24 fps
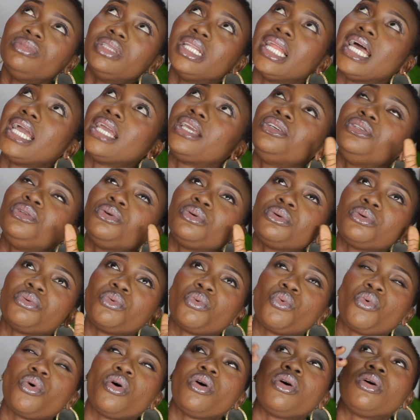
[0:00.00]
like
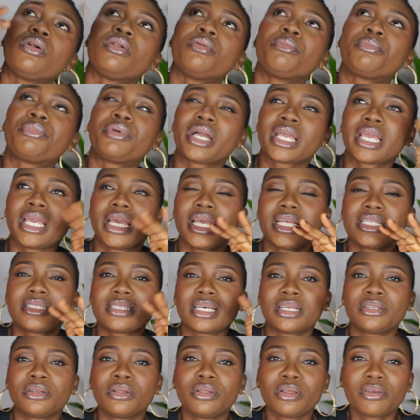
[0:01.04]
wall
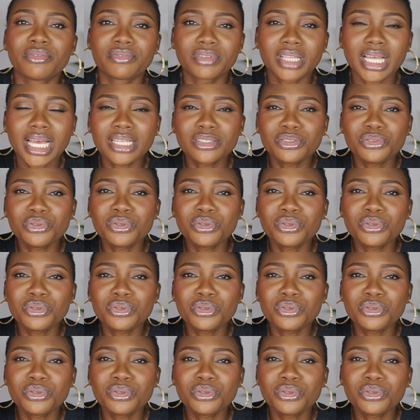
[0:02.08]
brackets and all of that,